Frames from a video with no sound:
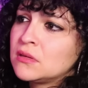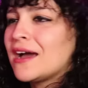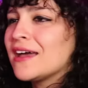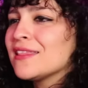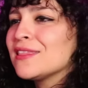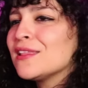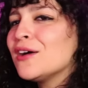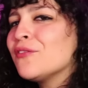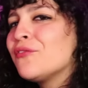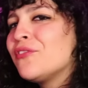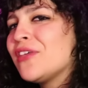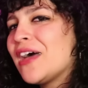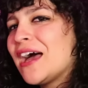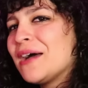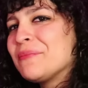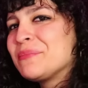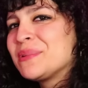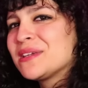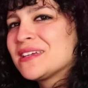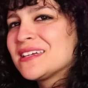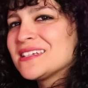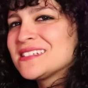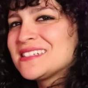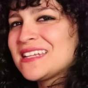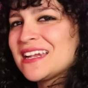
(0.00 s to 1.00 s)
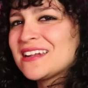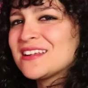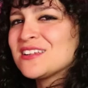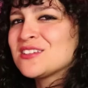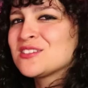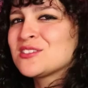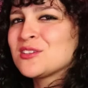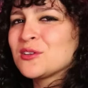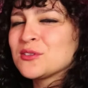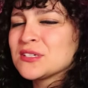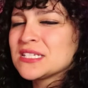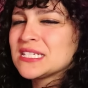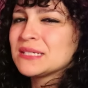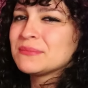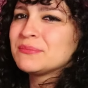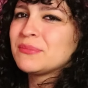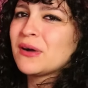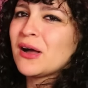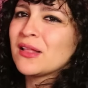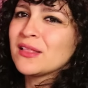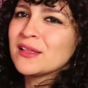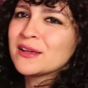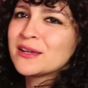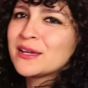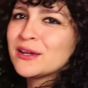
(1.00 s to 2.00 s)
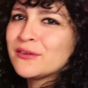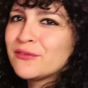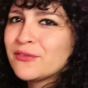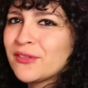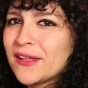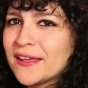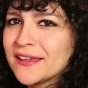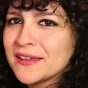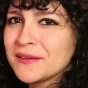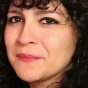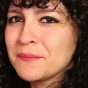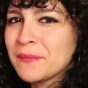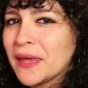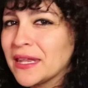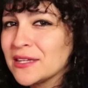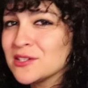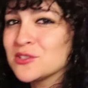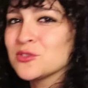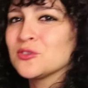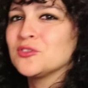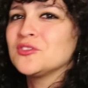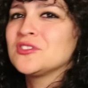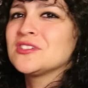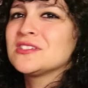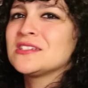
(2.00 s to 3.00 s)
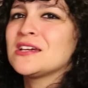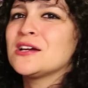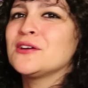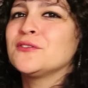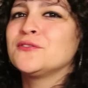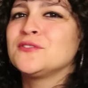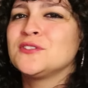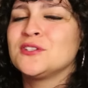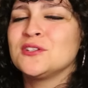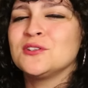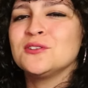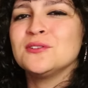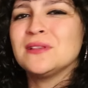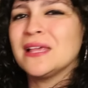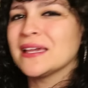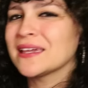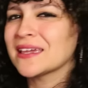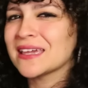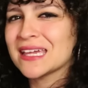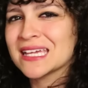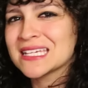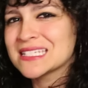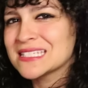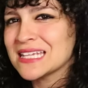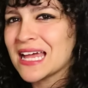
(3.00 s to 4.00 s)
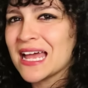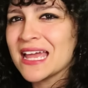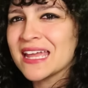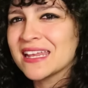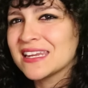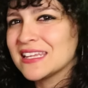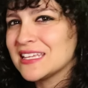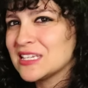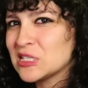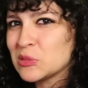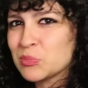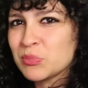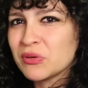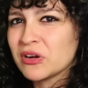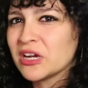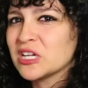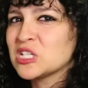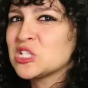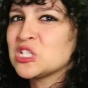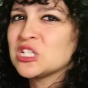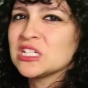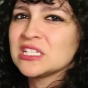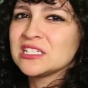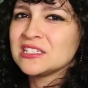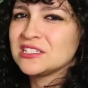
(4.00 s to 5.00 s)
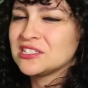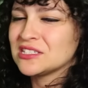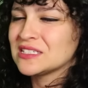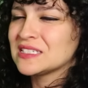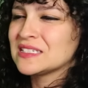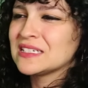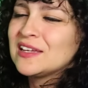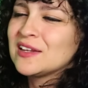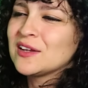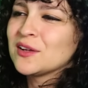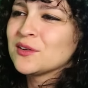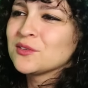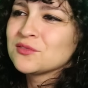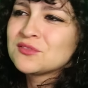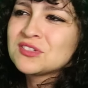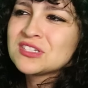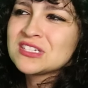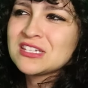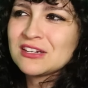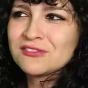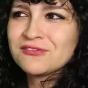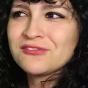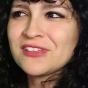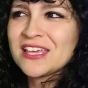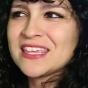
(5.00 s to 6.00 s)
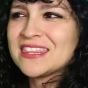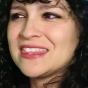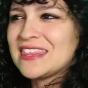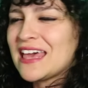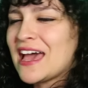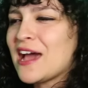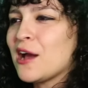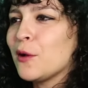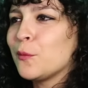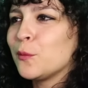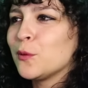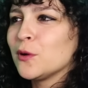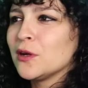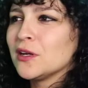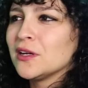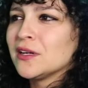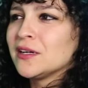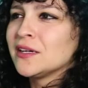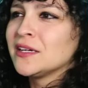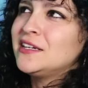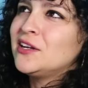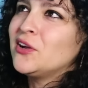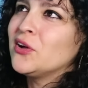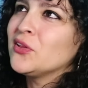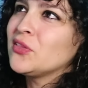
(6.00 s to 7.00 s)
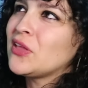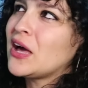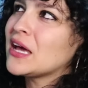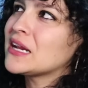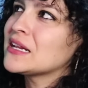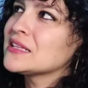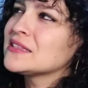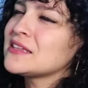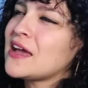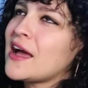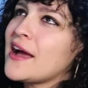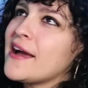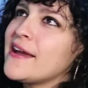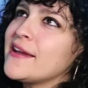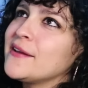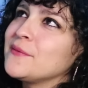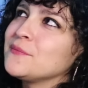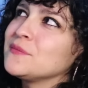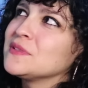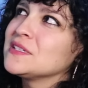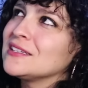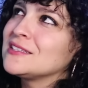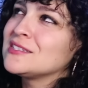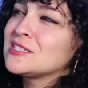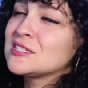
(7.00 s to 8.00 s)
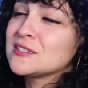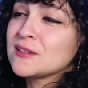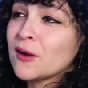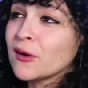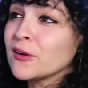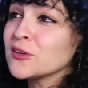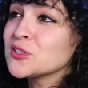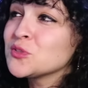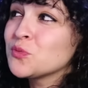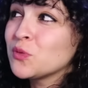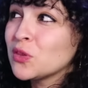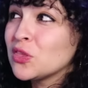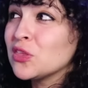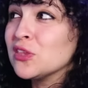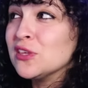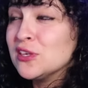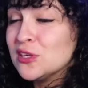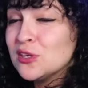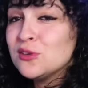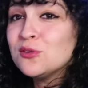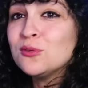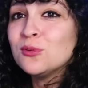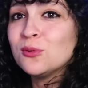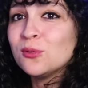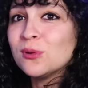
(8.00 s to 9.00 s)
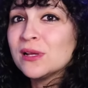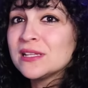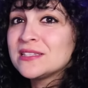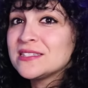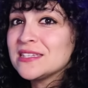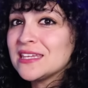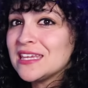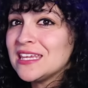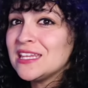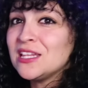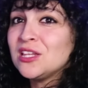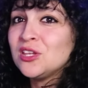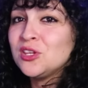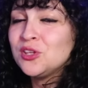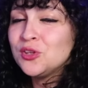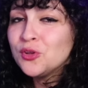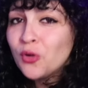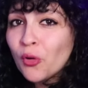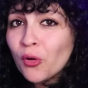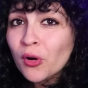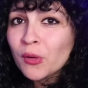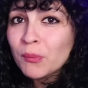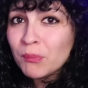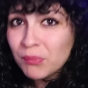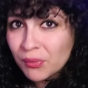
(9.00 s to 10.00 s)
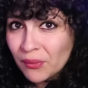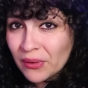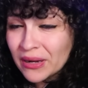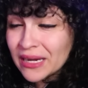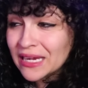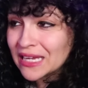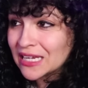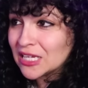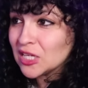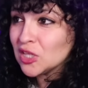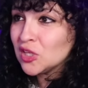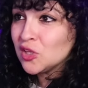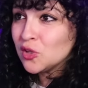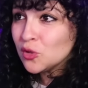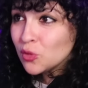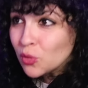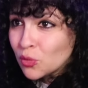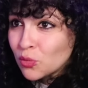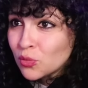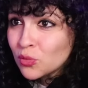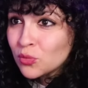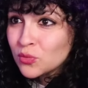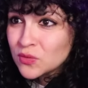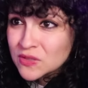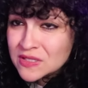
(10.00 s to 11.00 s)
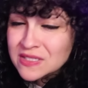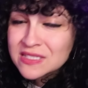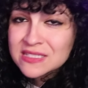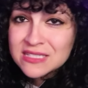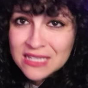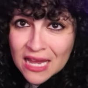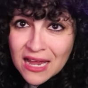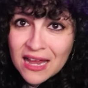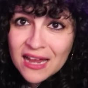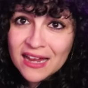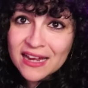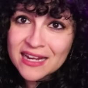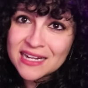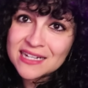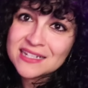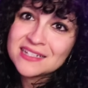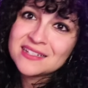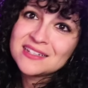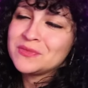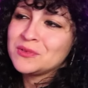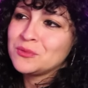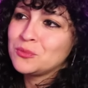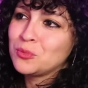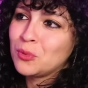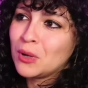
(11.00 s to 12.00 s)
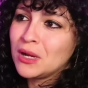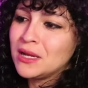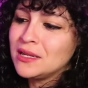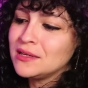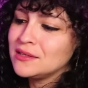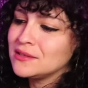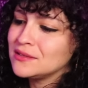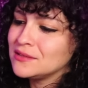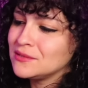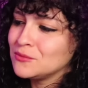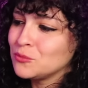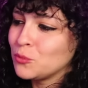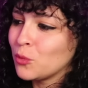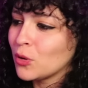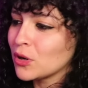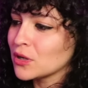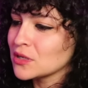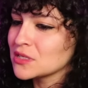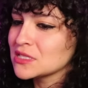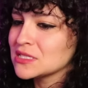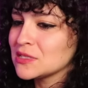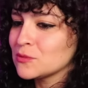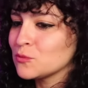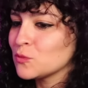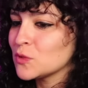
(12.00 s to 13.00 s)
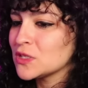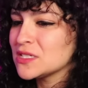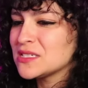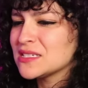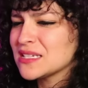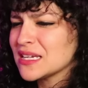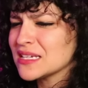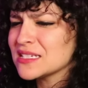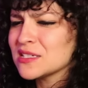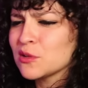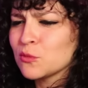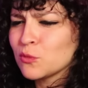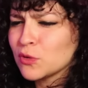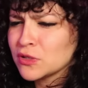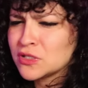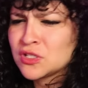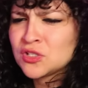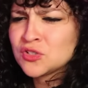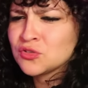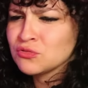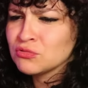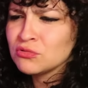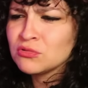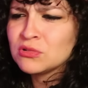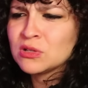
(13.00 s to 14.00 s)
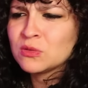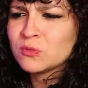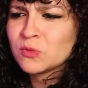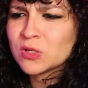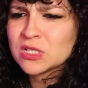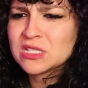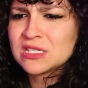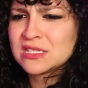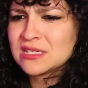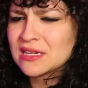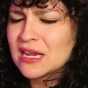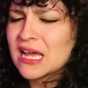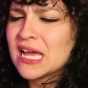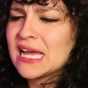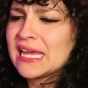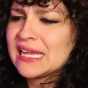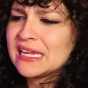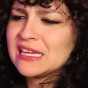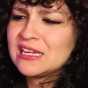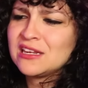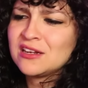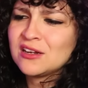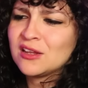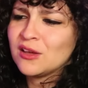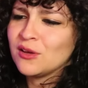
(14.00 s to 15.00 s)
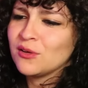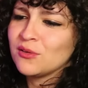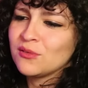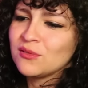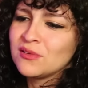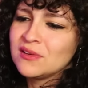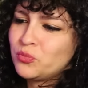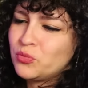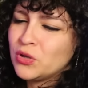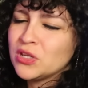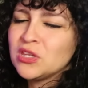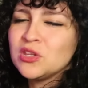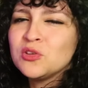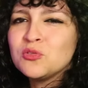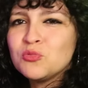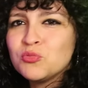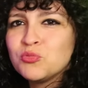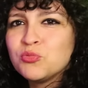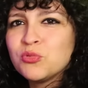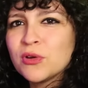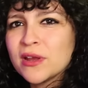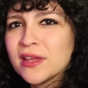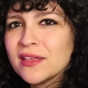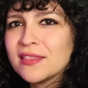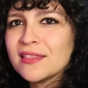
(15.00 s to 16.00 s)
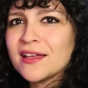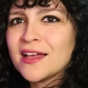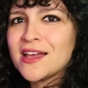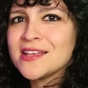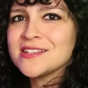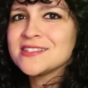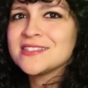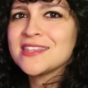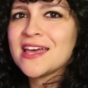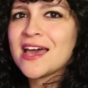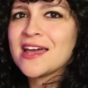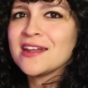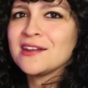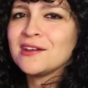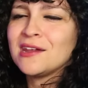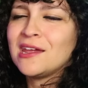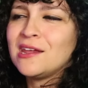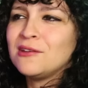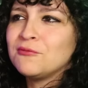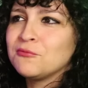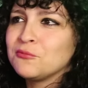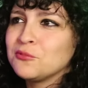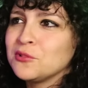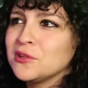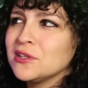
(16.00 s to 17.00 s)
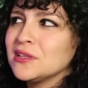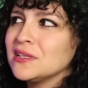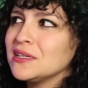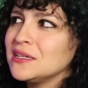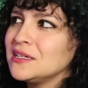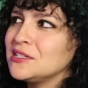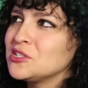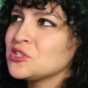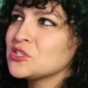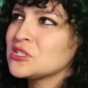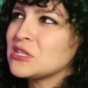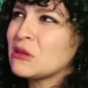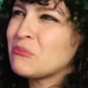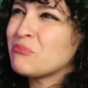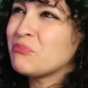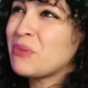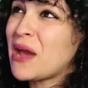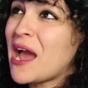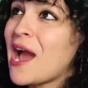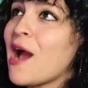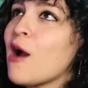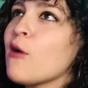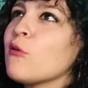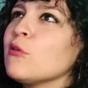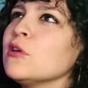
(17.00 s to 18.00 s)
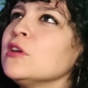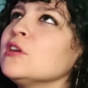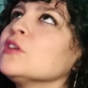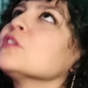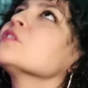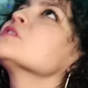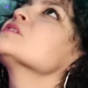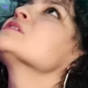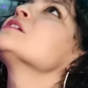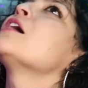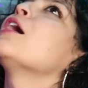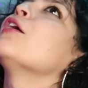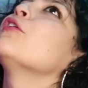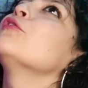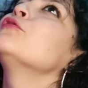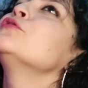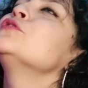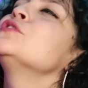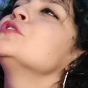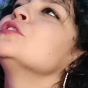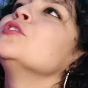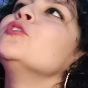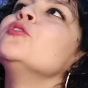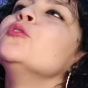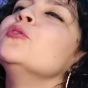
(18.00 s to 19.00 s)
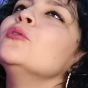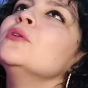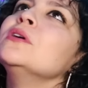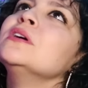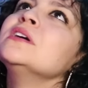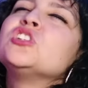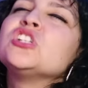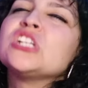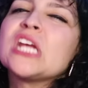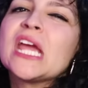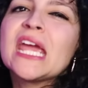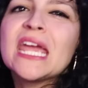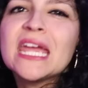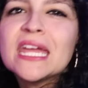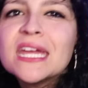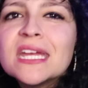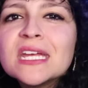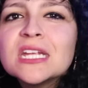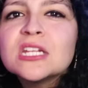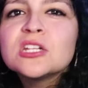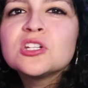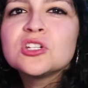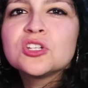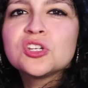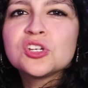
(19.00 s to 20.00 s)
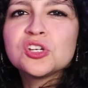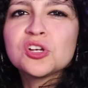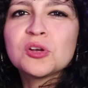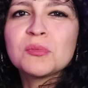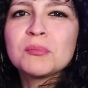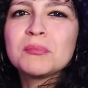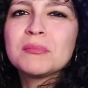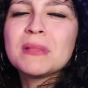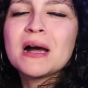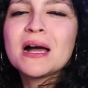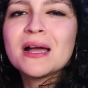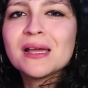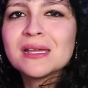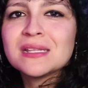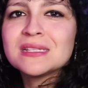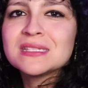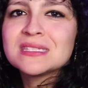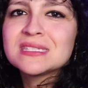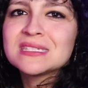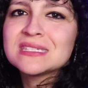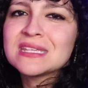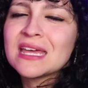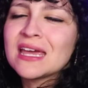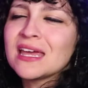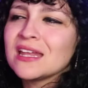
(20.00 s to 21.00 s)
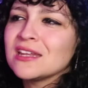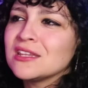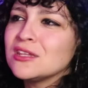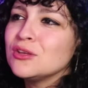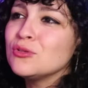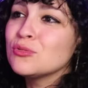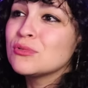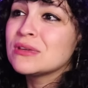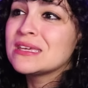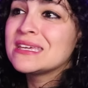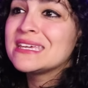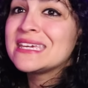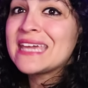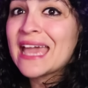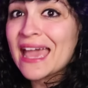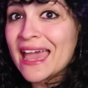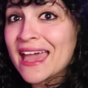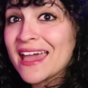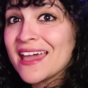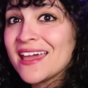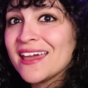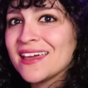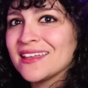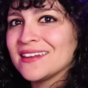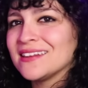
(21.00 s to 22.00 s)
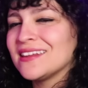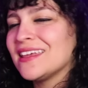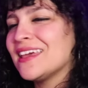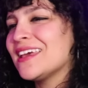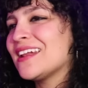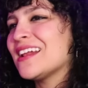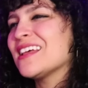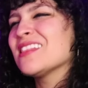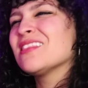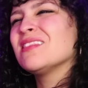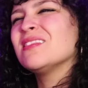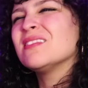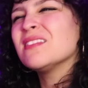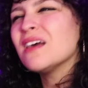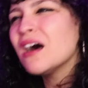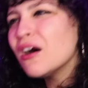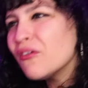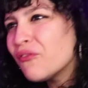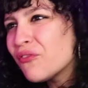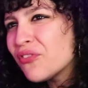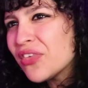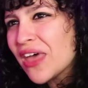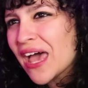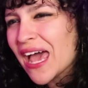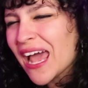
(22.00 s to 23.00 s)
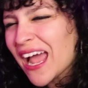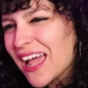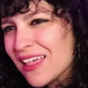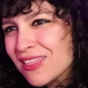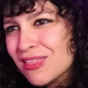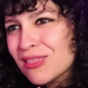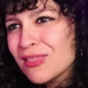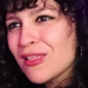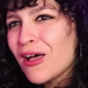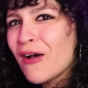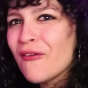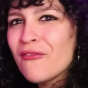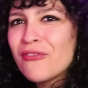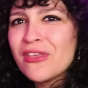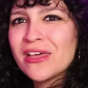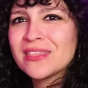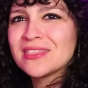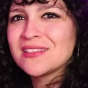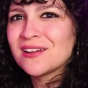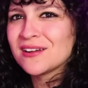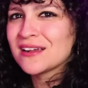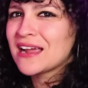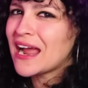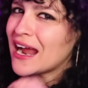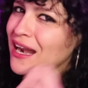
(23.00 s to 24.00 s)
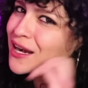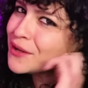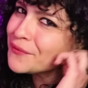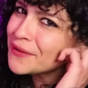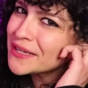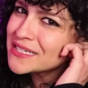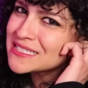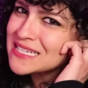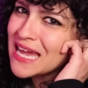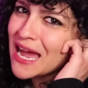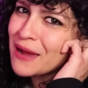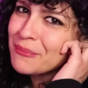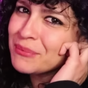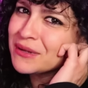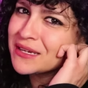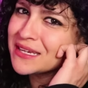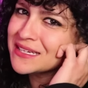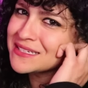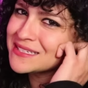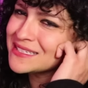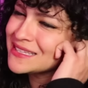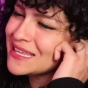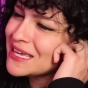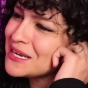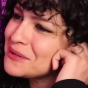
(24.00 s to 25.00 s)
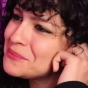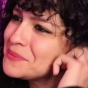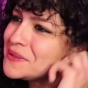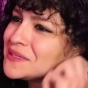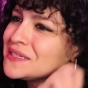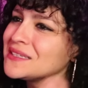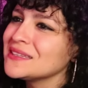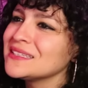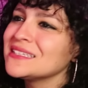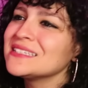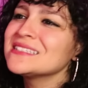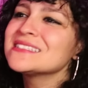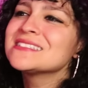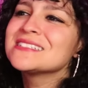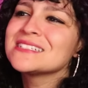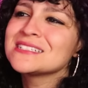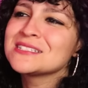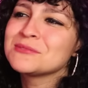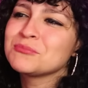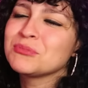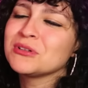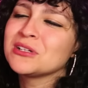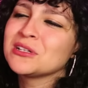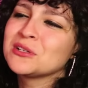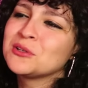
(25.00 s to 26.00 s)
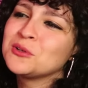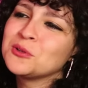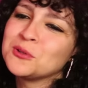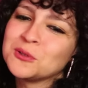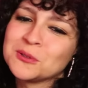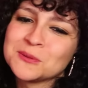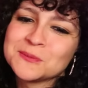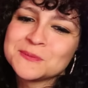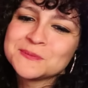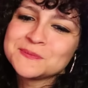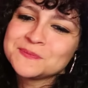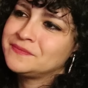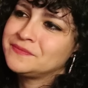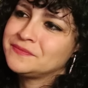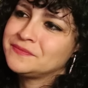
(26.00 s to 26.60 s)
I love that because that is so symbolic of like mental stuff too, like anxiety, depression, just, you know, stuff like that where, you know, a lot of times it starts with you. It's in your brain. You decide what works and what doesn't, what's true and what's not, you know. When you realize that and really just empower yourself to change your mindset, you can. And I love that. I love that they're kind of like tapping into that a bit in this. It's pretty cool.